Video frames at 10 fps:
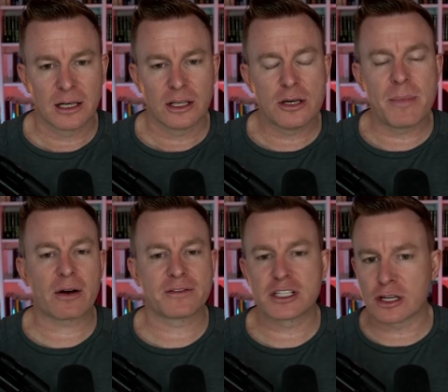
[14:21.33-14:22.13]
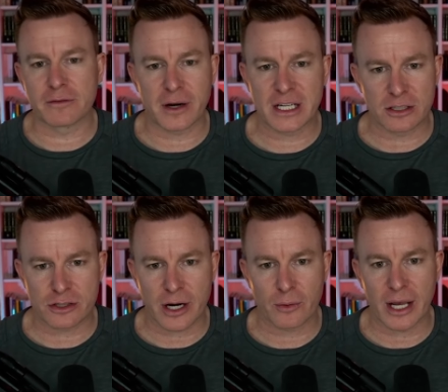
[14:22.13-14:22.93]
You're better off just confronting it
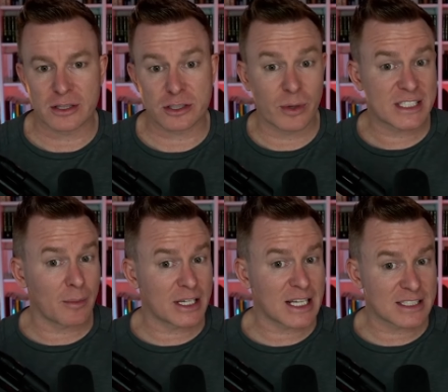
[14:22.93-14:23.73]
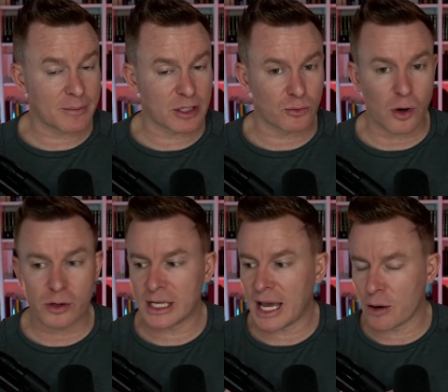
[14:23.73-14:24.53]
straight away. So when someone does something
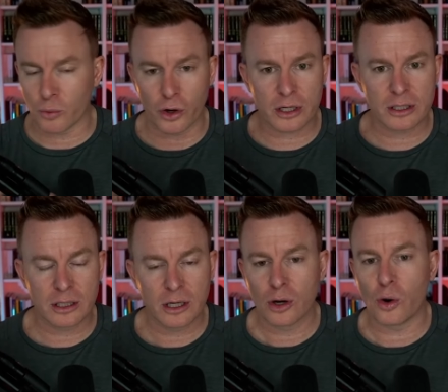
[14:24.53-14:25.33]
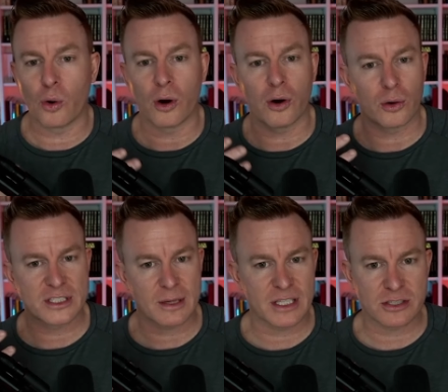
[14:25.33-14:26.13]
wrong at work or
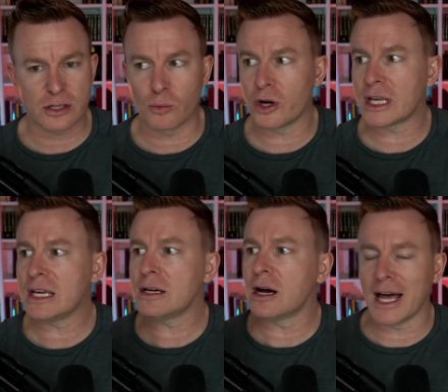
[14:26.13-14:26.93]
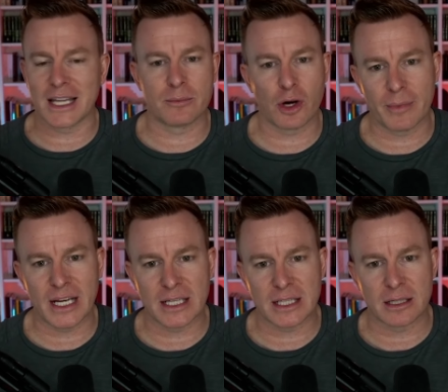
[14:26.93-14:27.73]
something that's not working, I let them know
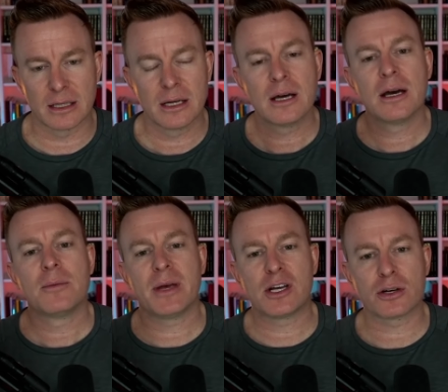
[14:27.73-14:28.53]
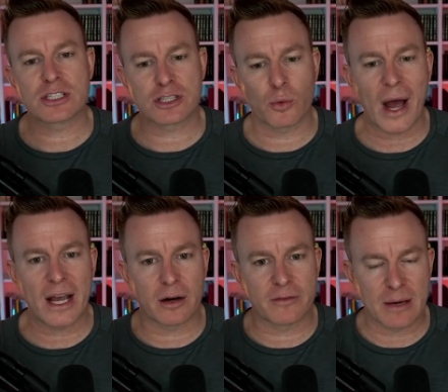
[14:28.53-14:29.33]
immediately, because it's a way
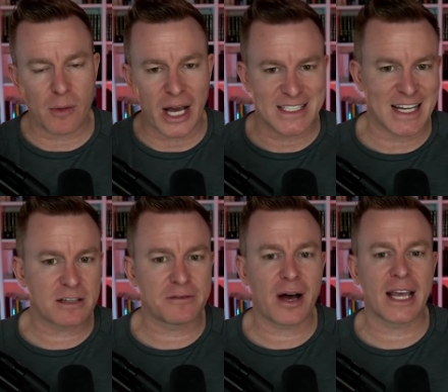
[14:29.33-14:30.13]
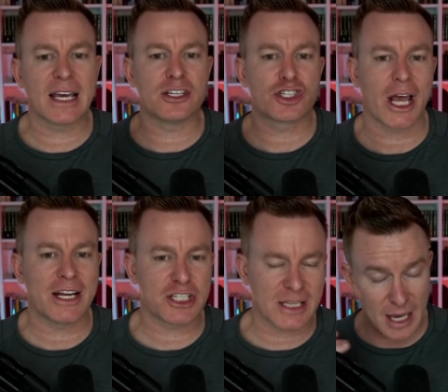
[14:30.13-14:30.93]
of them identifying it and
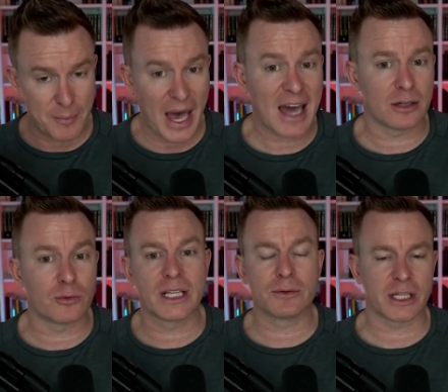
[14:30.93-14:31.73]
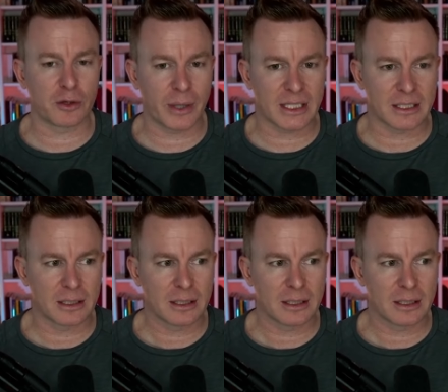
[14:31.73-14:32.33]
changing that pattern really, really quickly.